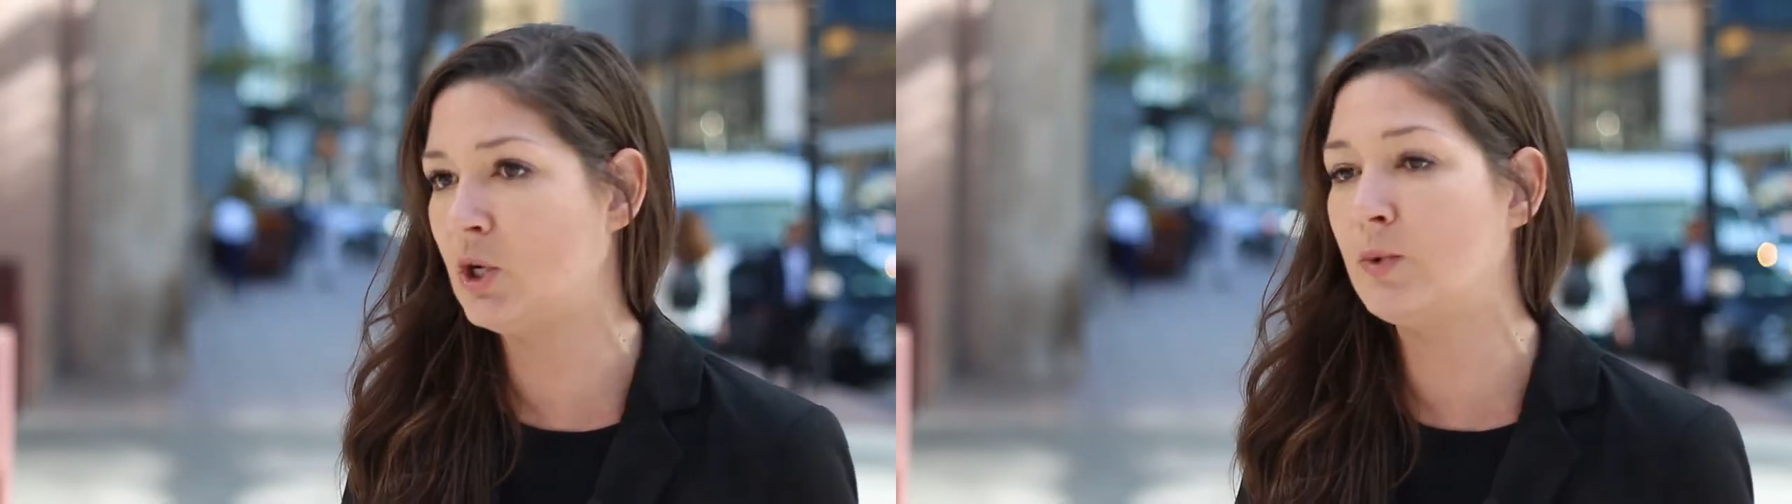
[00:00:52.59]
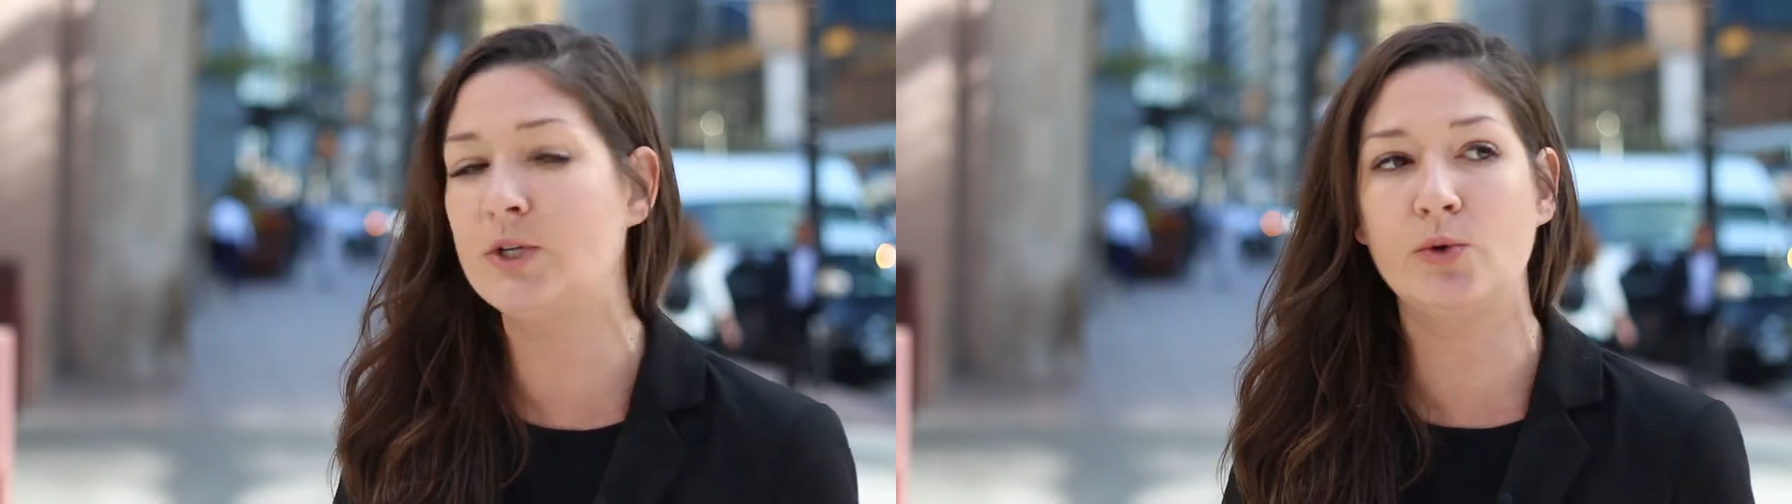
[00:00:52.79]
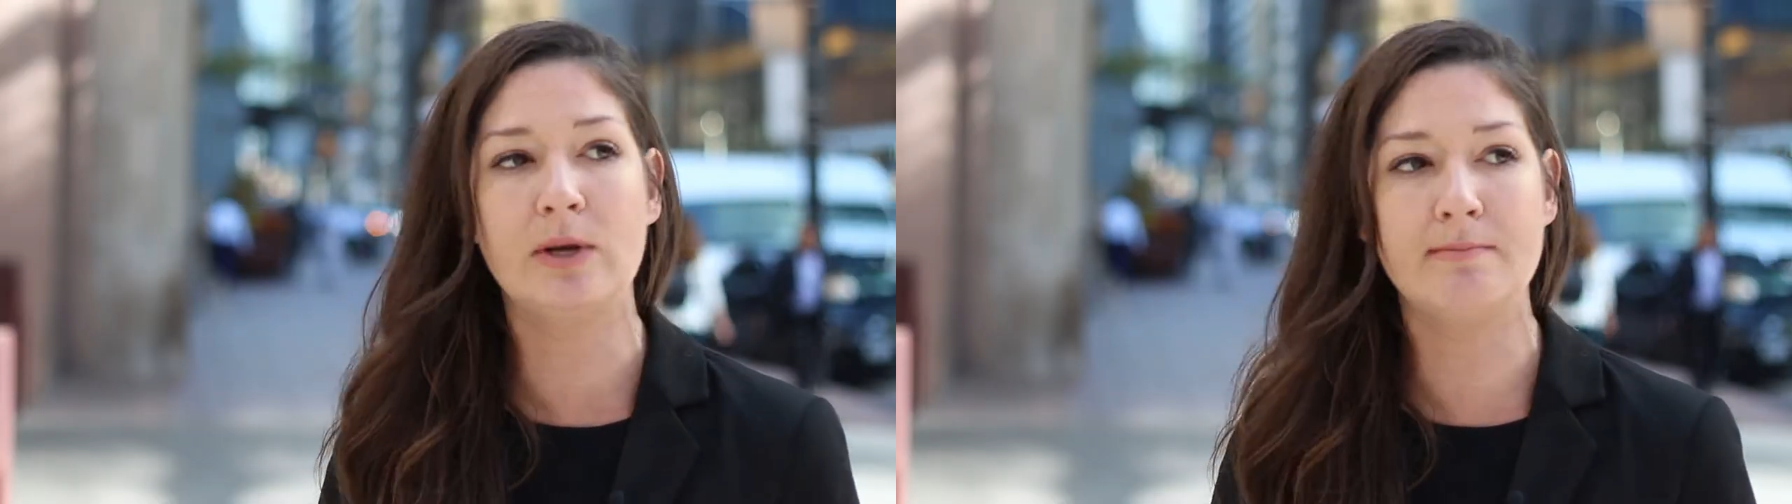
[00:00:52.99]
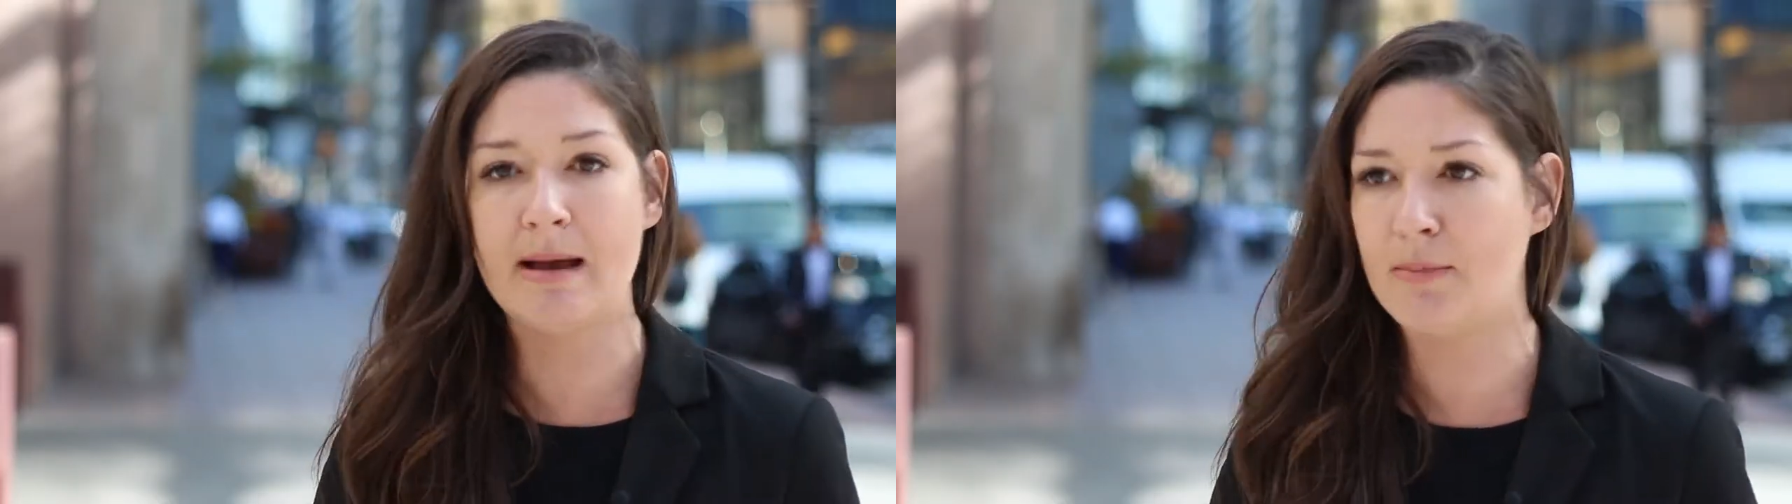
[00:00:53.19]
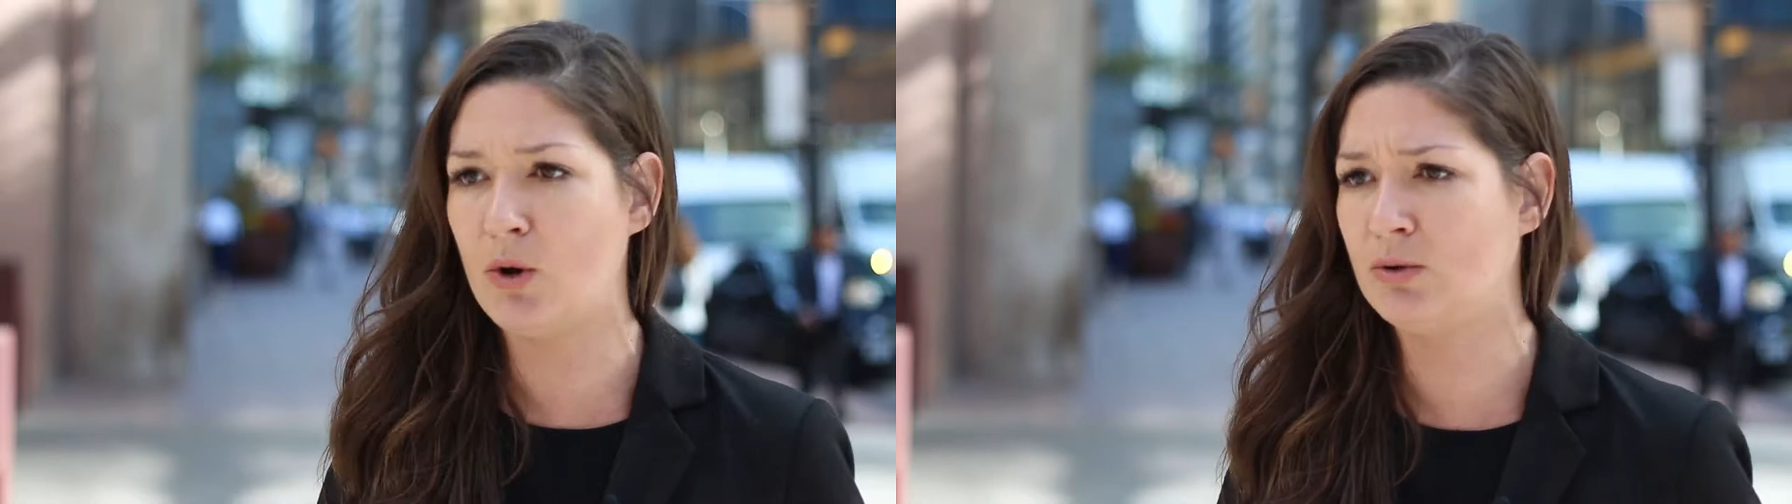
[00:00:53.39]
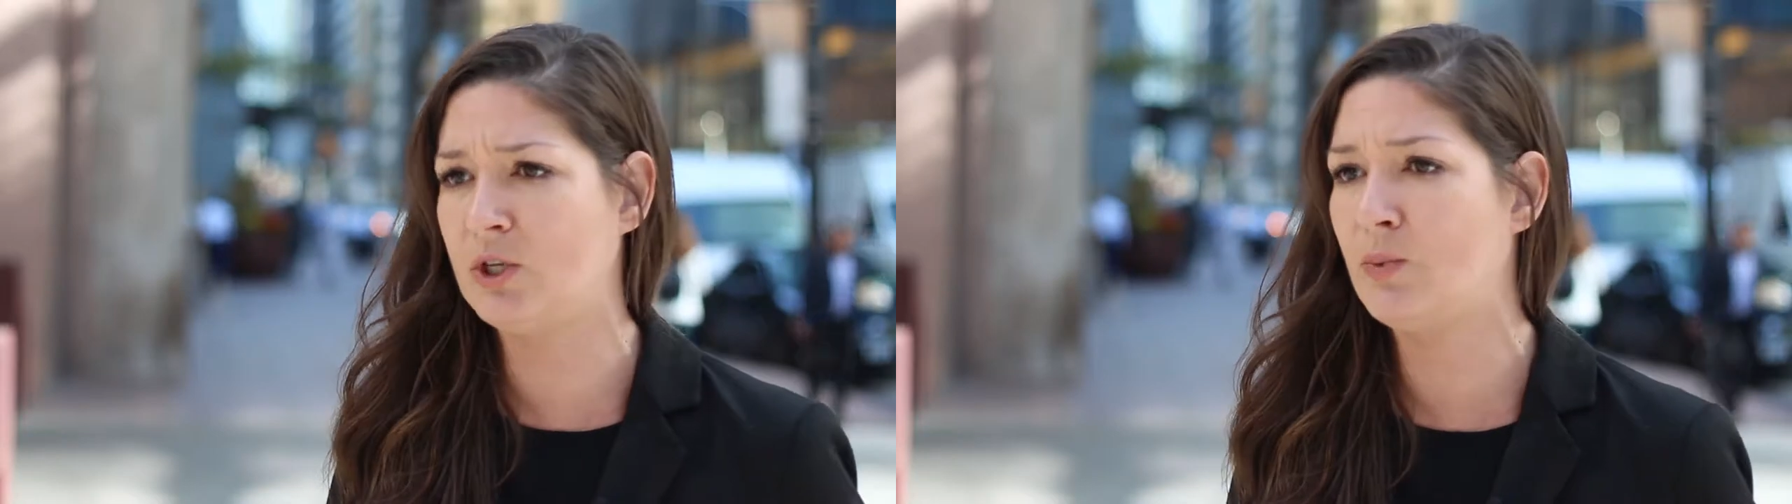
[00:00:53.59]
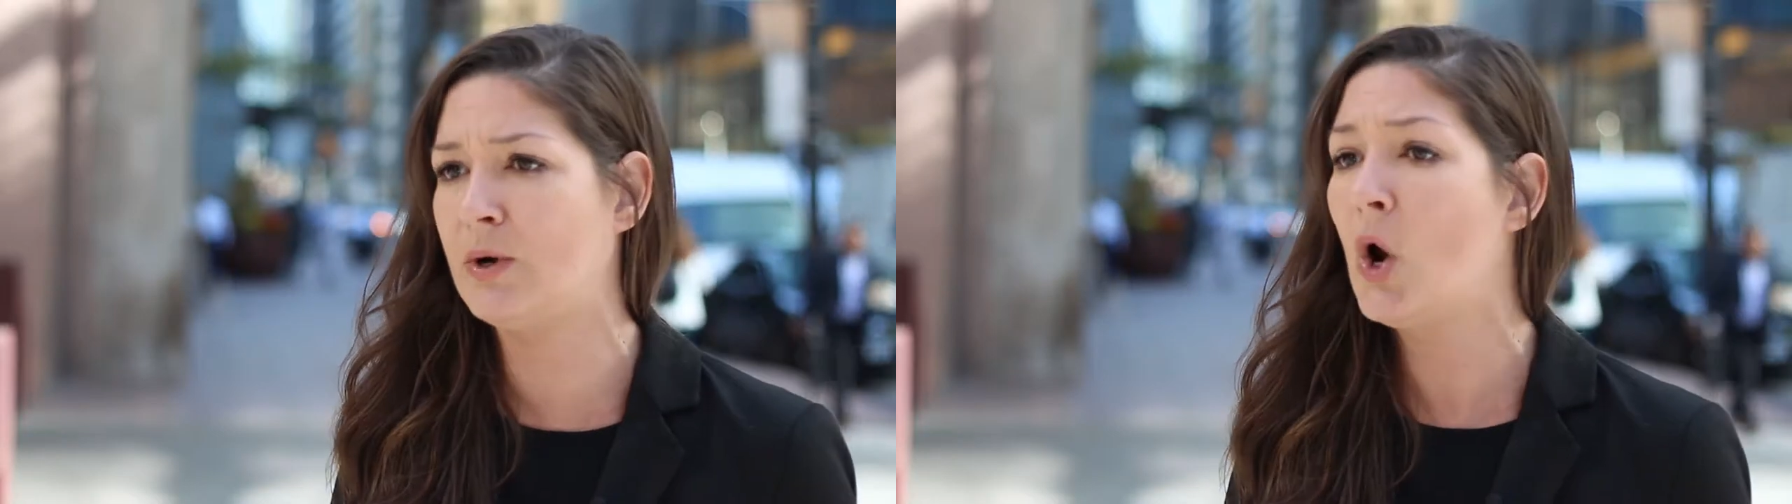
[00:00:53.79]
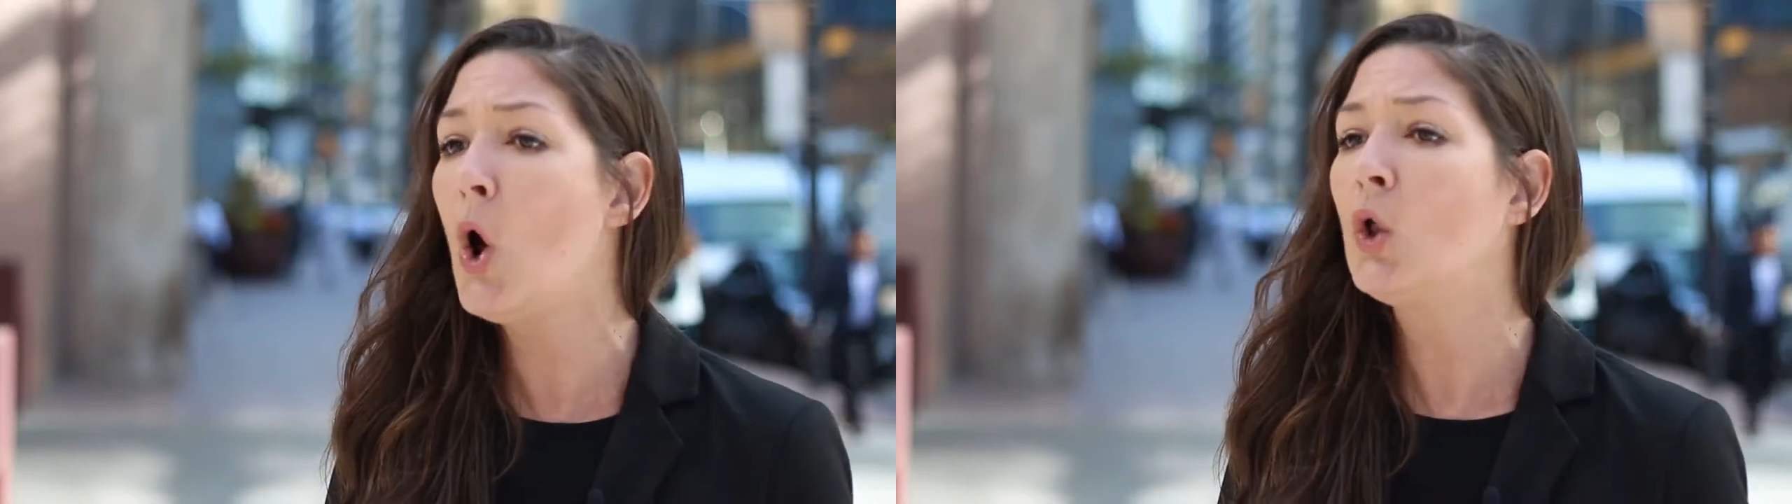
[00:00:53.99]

you were doing memos, you were